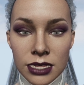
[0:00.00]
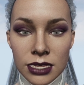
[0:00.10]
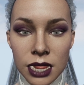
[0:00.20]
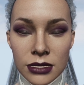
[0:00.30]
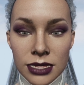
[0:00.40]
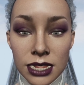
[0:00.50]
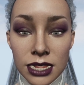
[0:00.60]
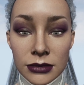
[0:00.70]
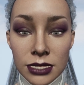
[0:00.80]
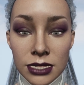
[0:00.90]
you know, have that
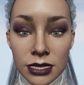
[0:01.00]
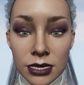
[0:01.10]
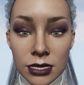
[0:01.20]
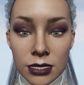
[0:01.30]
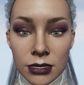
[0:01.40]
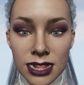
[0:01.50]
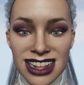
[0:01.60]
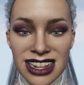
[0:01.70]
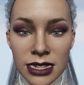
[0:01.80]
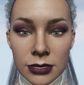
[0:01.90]
delivered to you
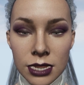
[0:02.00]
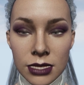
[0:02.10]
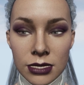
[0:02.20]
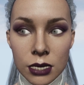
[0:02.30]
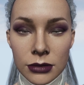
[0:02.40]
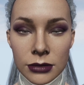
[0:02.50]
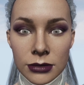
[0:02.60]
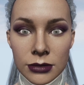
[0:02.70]
by email as well.